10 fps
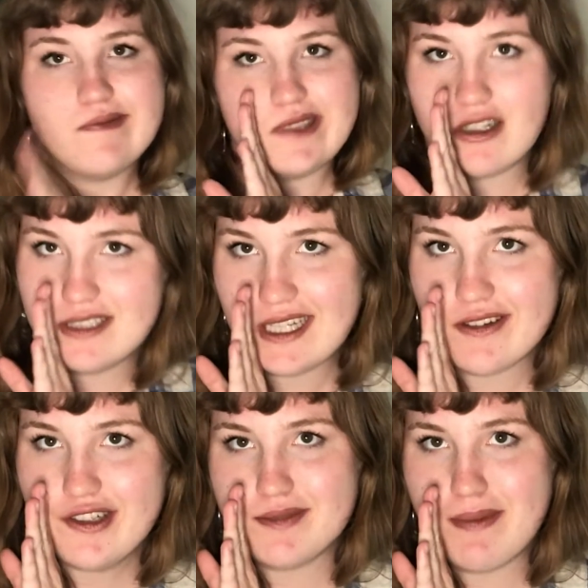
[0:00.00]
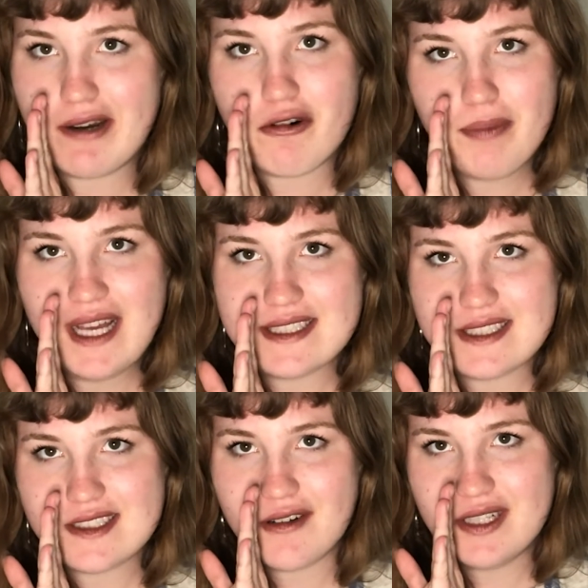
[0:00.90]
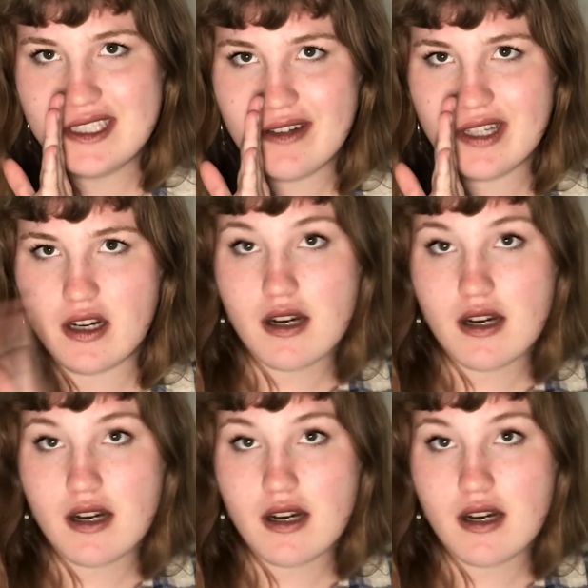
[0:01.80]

Turns out there's microplastics already down there.